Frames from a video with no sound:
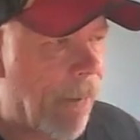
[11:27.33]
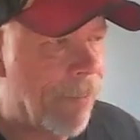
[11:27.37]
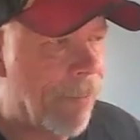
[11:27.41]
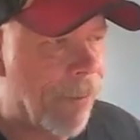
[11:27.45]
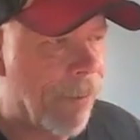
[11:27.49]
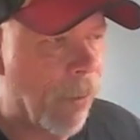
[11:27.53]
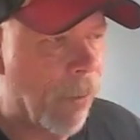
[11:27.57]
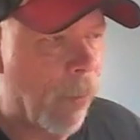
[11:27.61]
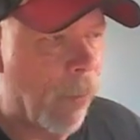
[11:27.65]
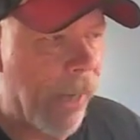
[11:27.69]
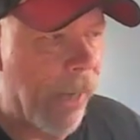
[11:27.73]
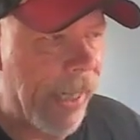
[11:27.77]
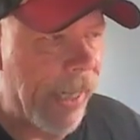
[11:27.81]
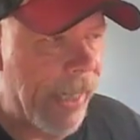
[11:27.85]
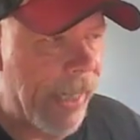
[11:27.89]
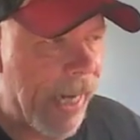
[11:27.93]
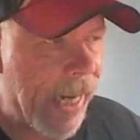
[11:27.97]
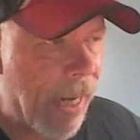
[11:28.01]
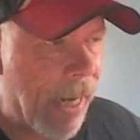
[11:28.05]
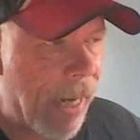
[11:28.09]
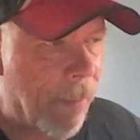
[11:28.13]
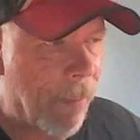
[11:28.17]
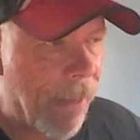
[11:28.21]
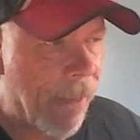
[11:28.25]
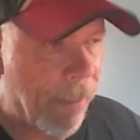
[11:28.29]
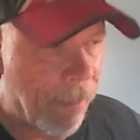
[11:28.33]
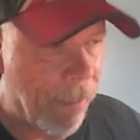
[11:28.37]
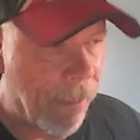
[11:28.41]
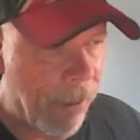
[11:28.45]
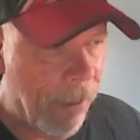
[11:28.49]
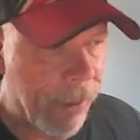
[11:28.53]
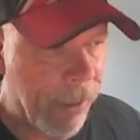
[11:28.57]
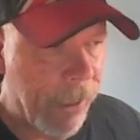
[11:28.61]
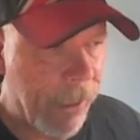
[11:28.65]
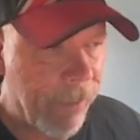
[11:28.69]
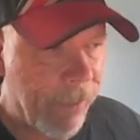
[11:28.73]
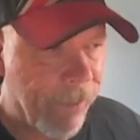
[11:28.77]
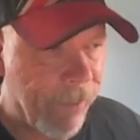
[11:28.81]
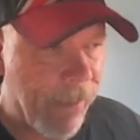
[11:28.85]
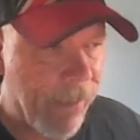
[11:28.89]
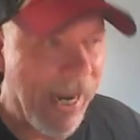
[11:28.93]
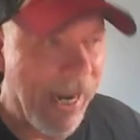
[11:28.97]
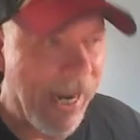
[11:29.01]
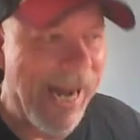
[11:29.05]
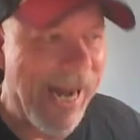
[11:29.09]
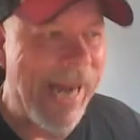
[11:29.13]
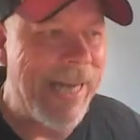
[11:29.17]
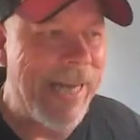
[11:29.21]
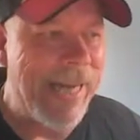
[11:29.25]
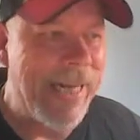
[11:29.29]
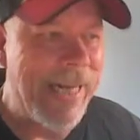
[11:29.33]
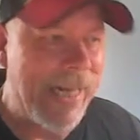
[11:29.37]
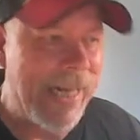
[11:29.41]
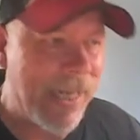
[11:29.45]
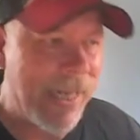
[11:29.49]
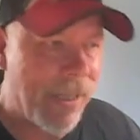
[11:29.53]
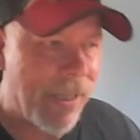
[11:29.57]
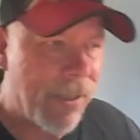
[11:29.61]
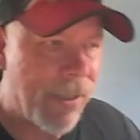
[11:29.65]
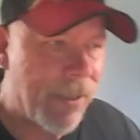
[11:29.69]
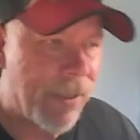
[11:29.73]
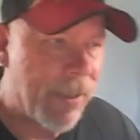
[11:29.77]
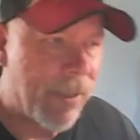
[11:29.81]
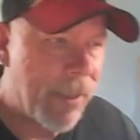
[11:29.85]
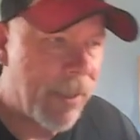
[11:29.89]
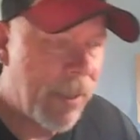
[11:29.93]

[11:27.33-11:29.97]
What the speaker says: are way down, but I'm looking for ideas